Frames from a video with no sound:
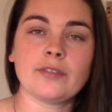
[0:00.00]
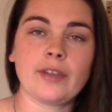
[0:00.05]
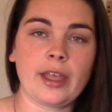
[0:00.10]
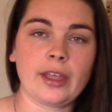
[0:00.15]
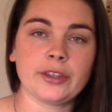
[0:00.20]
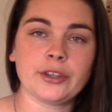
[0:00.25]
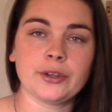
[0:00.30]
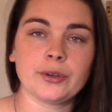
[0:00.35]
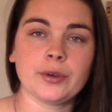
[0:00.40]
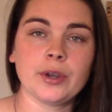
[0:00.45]

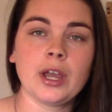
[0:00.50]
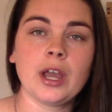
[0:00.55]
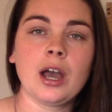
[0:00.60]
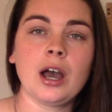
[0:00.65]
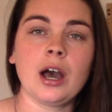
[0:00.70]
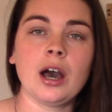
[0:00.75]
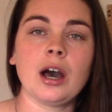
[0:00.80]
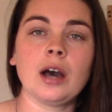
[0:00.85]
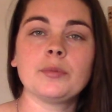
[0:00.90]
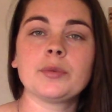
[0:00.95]
value
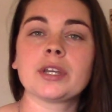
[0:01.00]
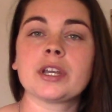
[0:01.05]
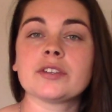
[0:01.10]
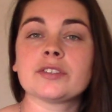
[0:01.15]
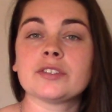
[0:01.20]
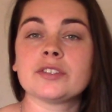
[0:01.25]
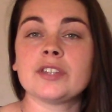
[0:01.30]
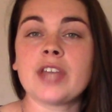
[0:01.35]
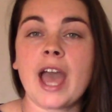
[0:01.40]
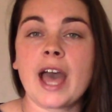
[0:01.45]

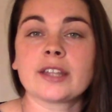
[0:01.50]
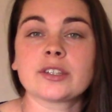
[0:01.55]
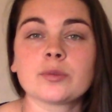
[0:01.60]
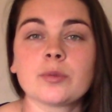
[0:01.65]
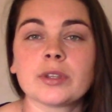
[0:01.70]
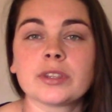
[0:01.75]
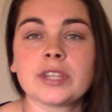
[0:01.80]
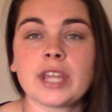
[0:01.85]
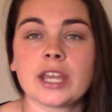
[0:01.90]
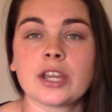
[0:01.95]
because that's
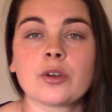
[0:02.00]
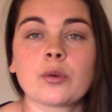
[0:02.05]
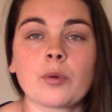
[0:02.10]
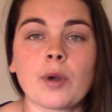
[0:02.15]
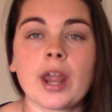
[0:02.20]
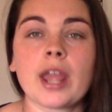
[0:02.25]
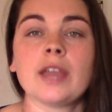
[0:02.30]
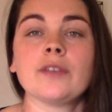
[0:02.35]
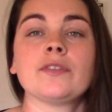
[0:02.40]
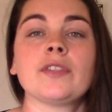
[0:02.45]
what they
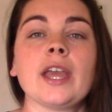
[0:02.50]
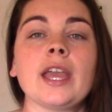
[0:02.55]
crave.